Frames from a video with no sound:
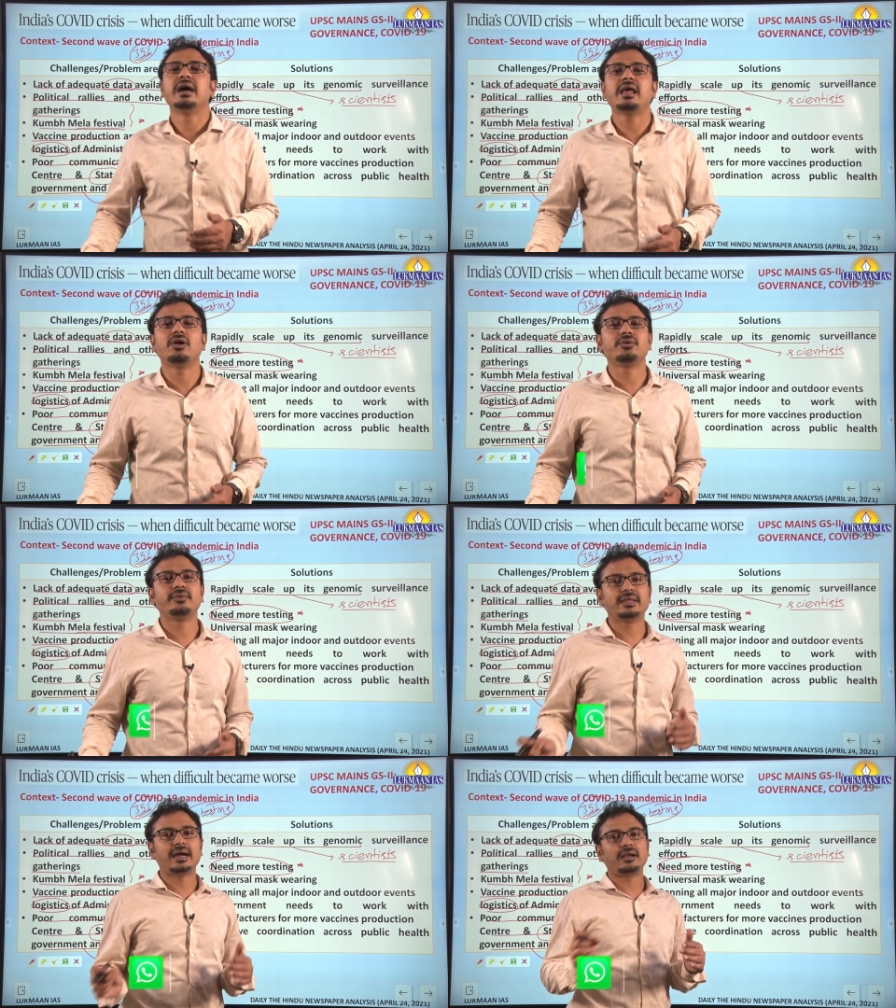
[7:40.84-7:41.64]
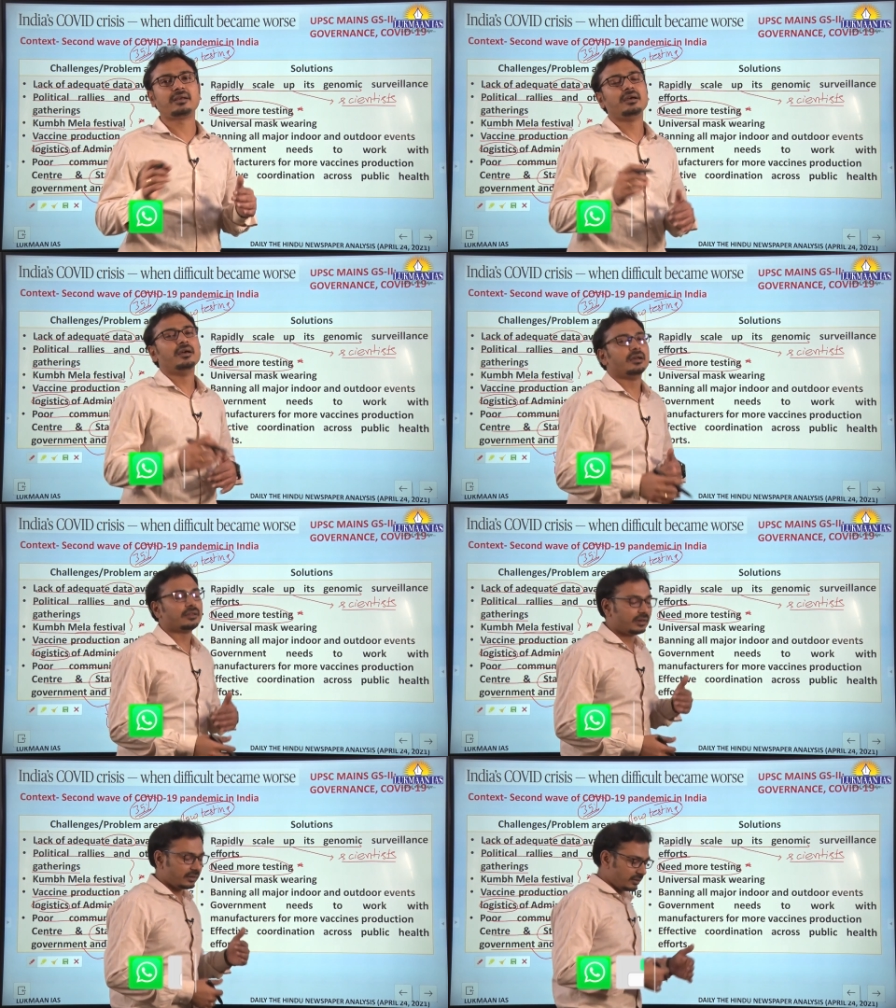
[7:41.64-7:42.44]
Along with that,
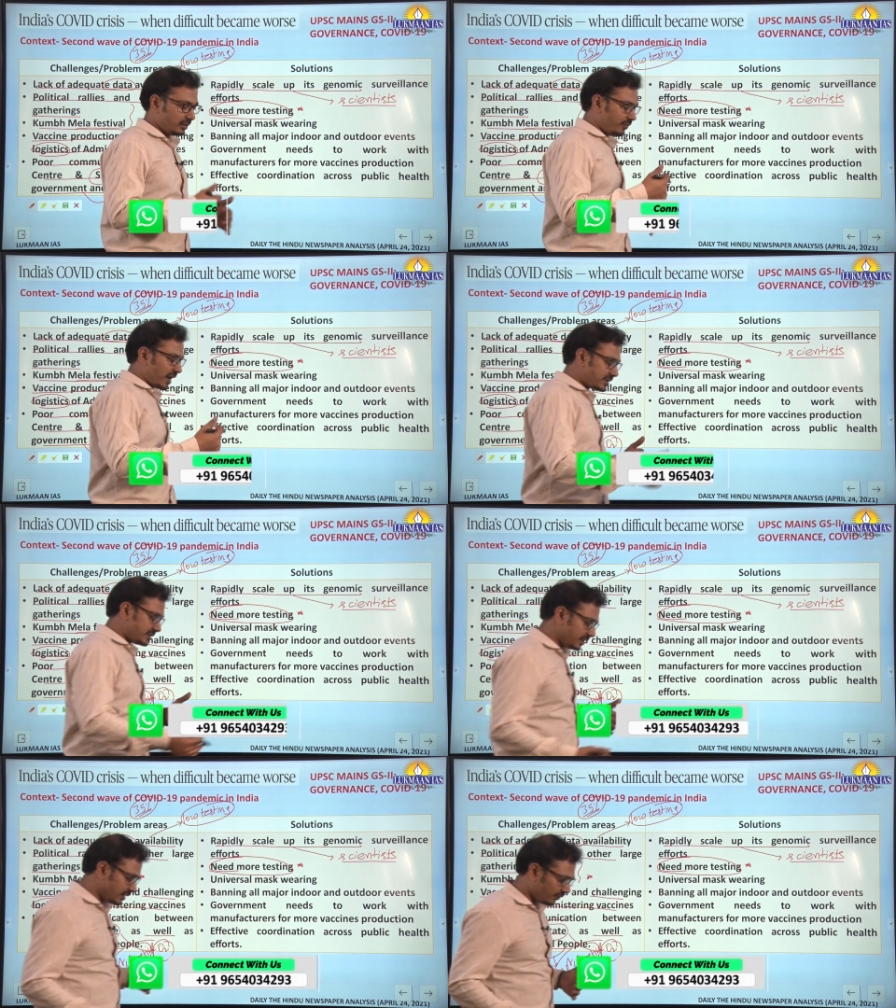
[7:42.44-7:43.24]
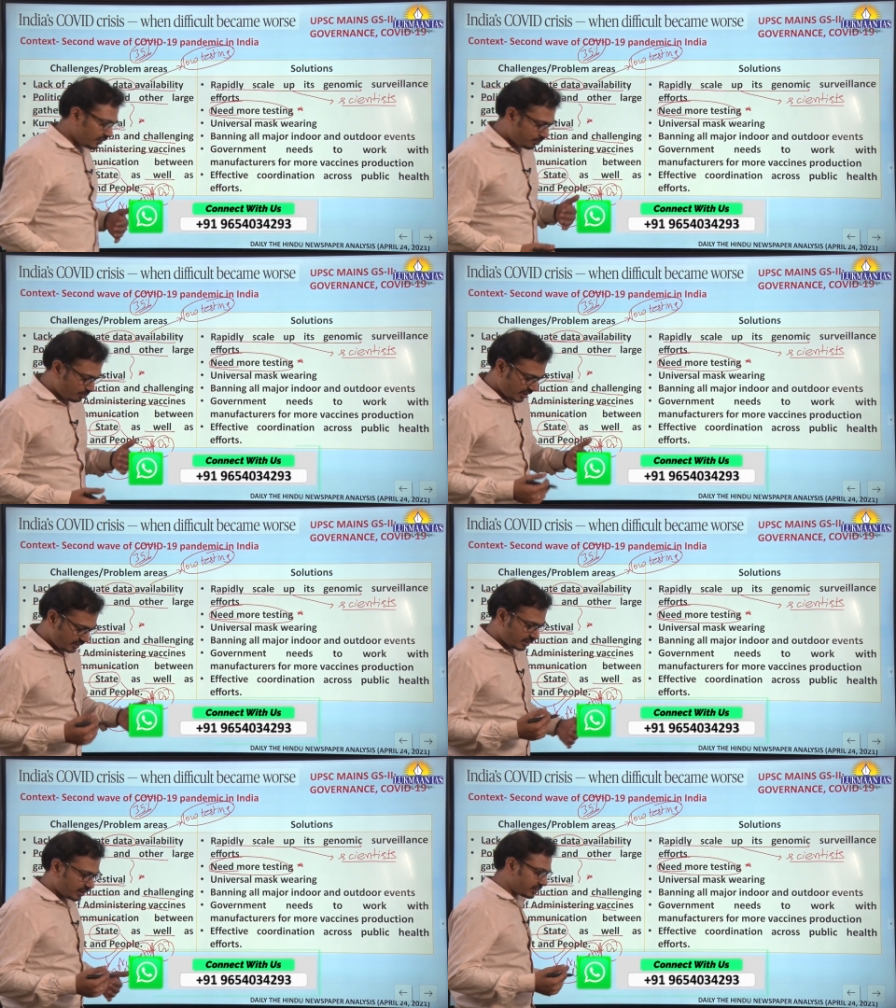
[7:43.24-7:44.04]
the, the vaccine
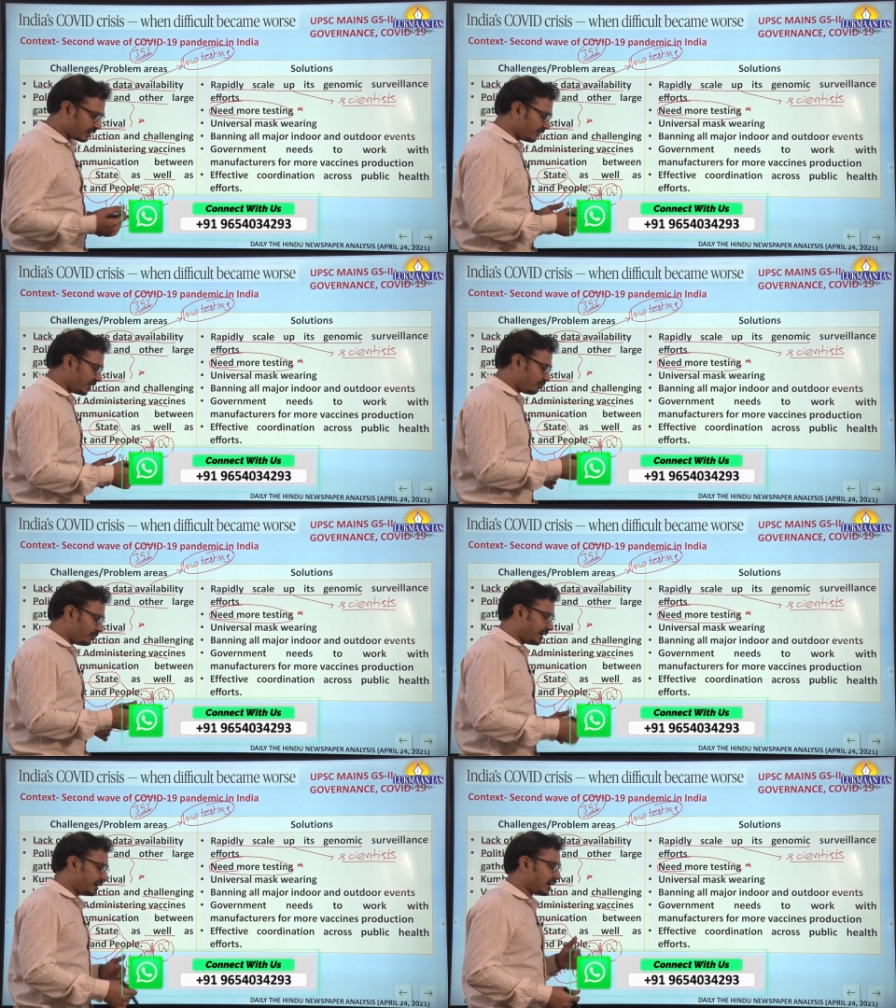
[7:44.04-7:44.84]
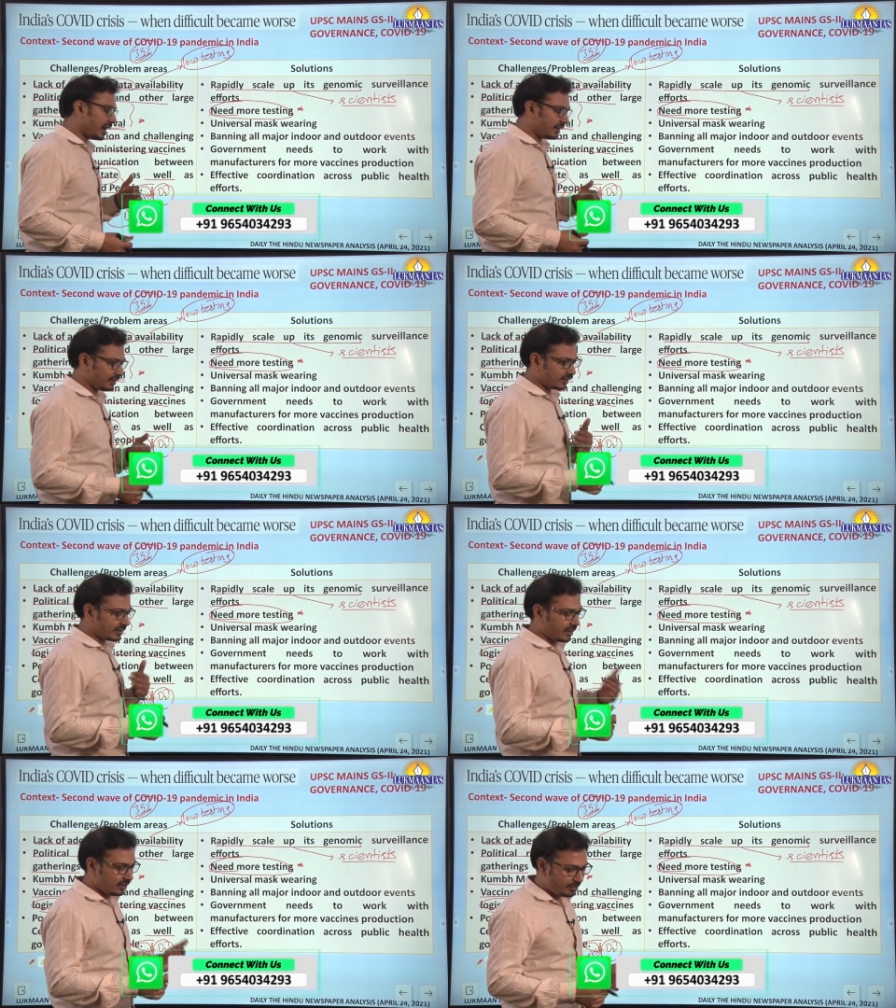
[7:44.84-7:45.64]
development, drug development and the
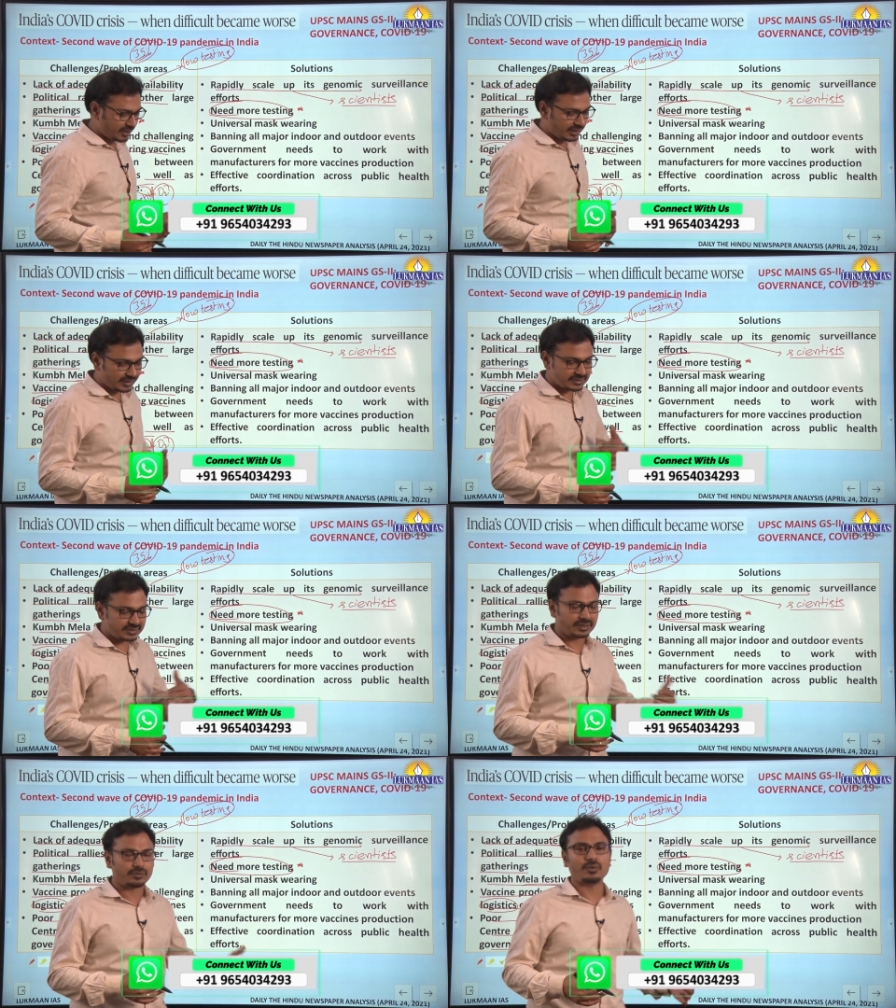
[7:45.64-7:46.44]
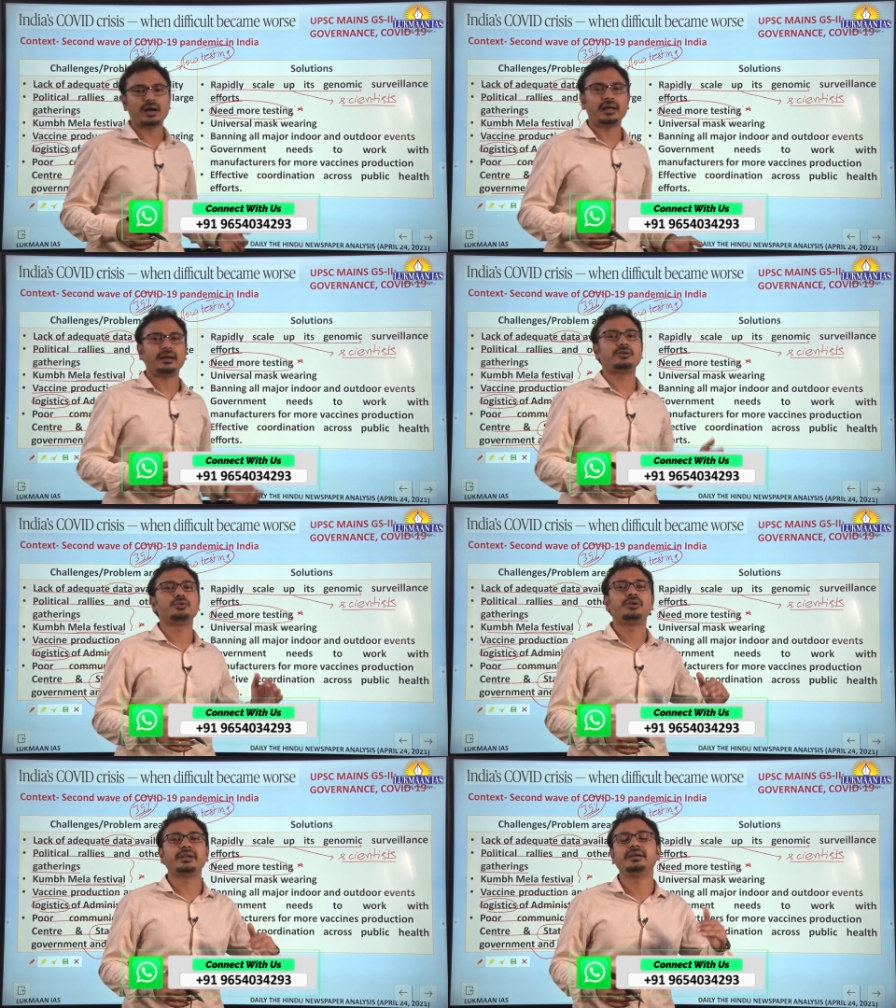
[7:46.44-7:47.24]
therapy that is required
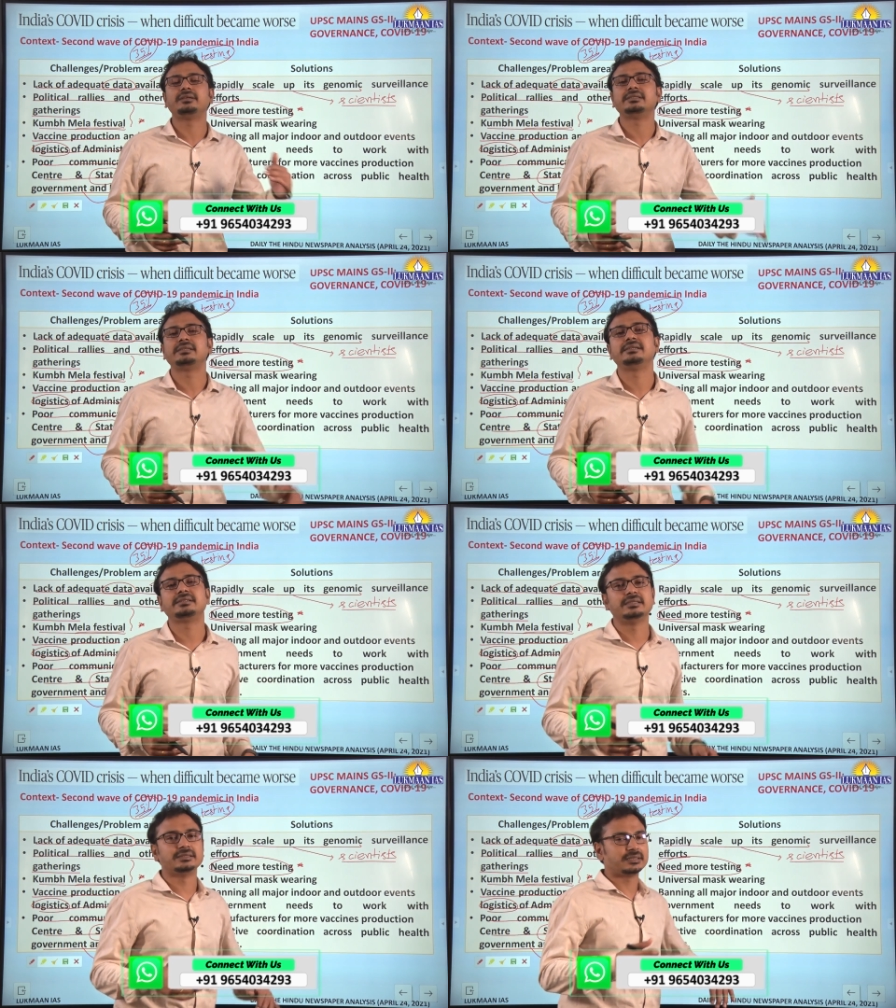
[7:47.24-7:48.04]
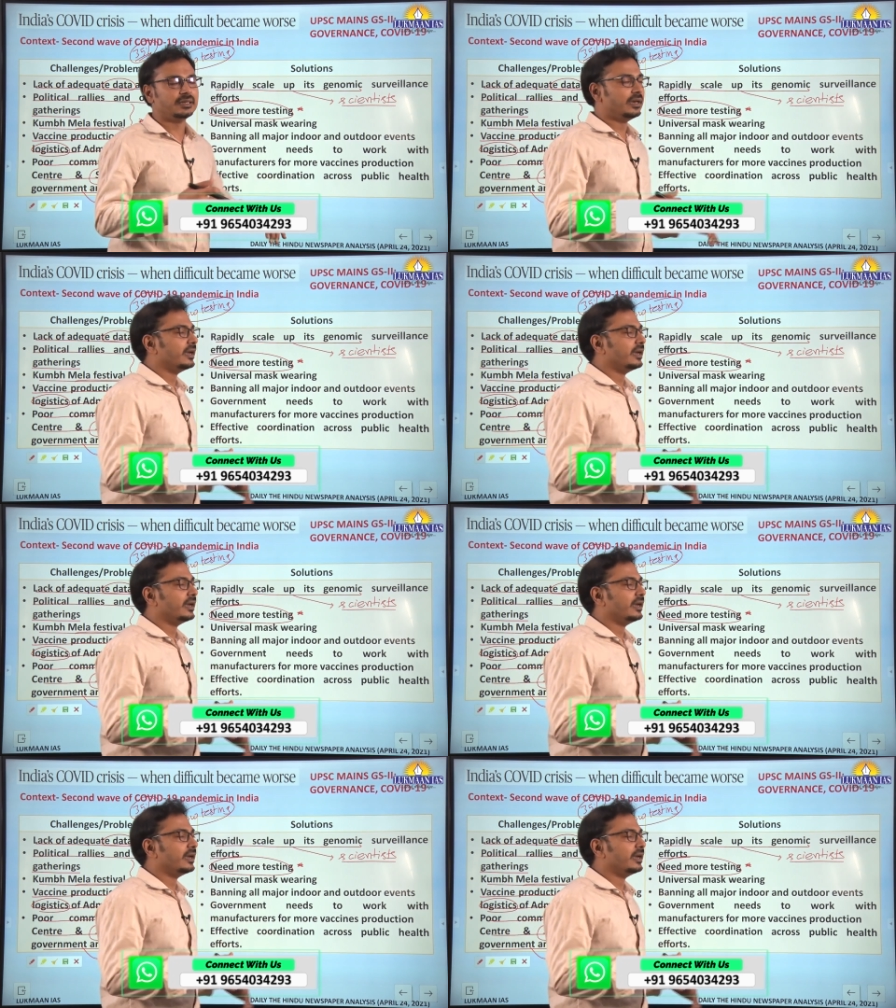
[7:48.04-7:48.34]
to treat this disease